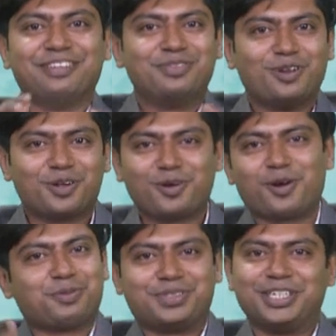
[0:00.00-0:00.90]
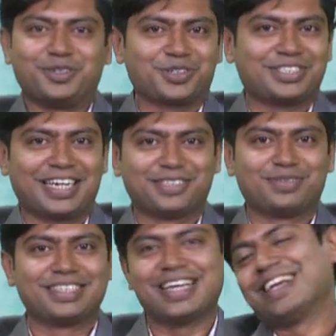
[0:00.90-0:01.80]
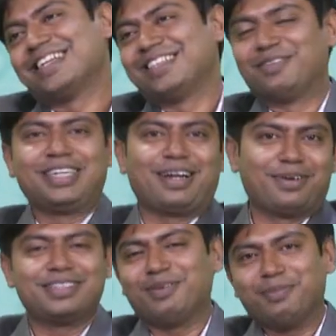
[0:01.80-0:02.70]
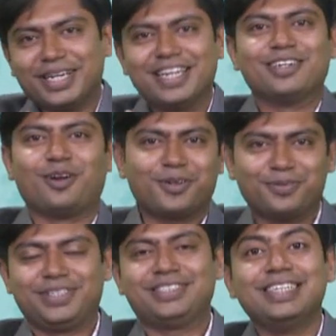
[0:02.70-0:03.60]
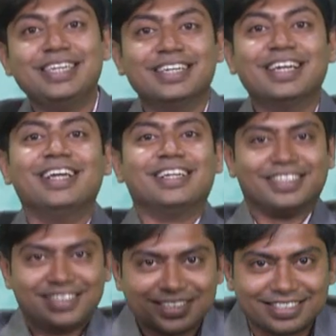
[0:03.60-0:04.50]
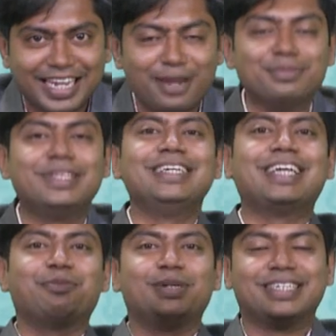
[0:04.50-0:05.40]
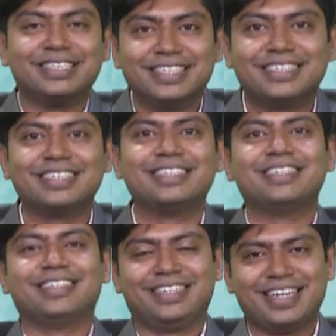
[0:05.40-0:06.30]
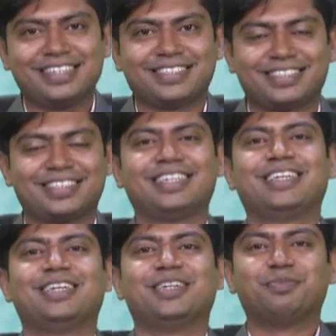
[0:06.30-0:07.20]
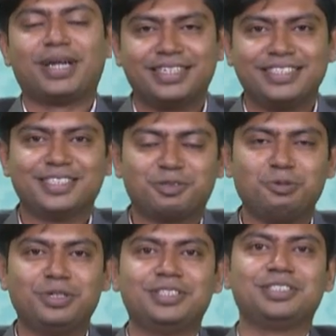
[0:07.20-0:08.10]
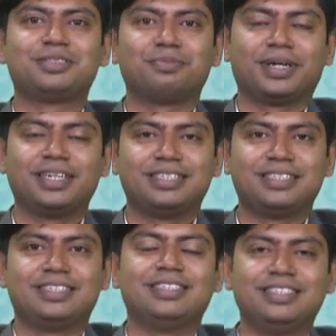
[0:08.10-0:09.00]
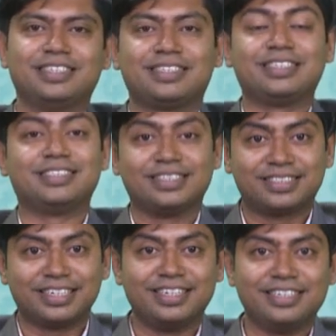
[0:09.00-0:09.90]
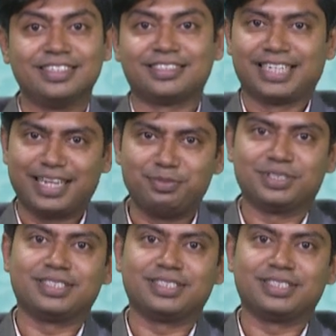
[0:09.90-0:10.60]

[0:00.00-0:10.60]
lot of TikTok stars were there, and they will come out. They were making a lot. You see, the same thing can be created. Yes, my dear students, my dear teacher trainees, the same